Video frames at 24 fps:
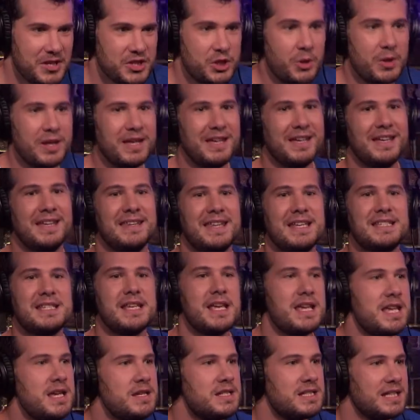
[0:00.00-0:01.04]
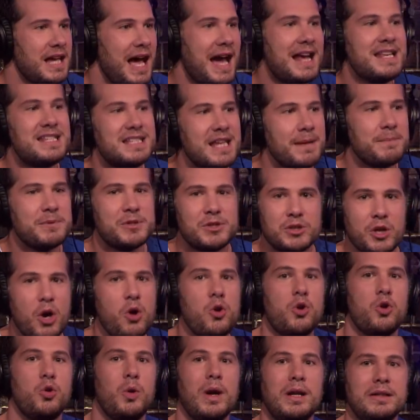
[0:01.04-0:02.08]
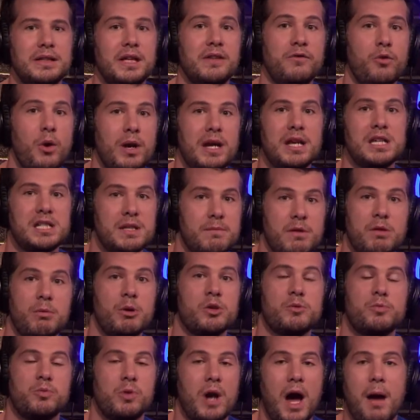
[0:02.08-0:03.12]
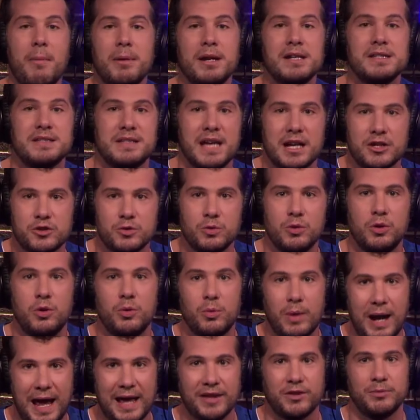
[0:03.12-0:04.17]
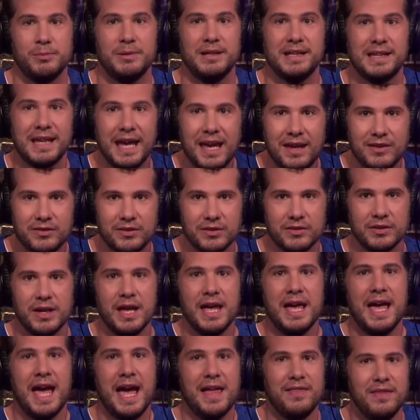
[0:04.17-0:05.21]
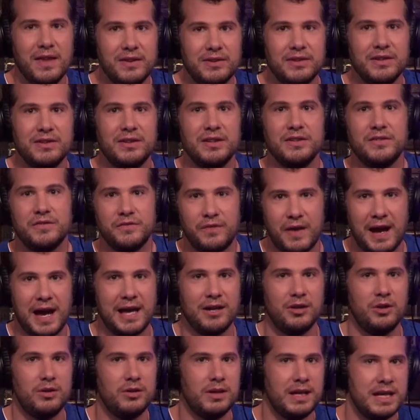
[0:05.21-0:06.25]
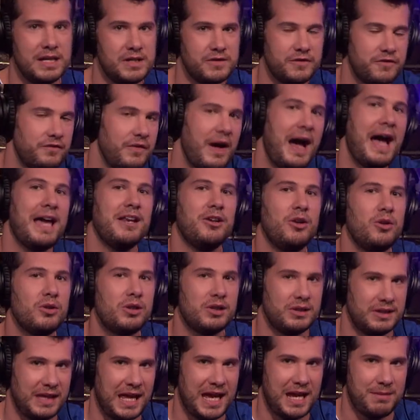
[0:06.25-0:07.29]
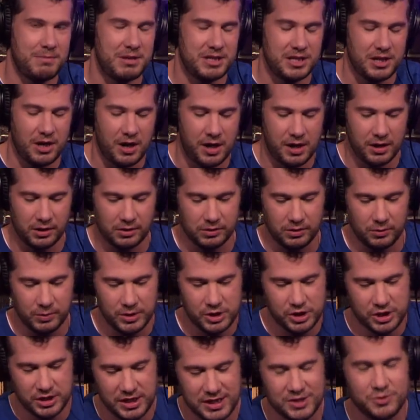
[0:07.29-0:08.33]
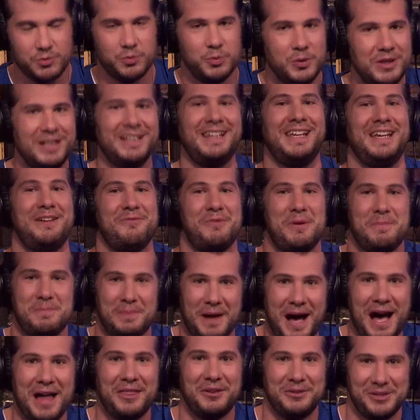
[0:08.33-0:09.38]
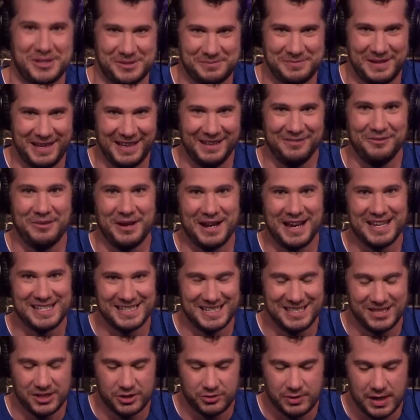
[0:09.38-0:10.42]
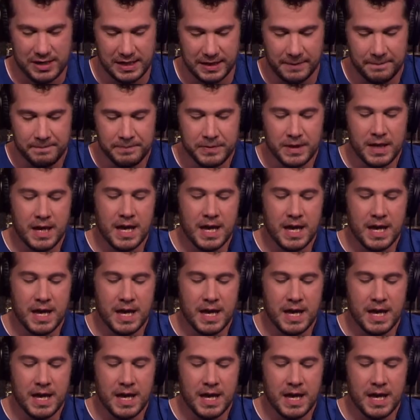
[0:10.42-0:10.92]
You so deserve better. This, he sidesteps so quickly, avoiding some of the most prominent sexual harassment cases. And this is his final, his final claim in the article, which is really what bothers me when I see this trending.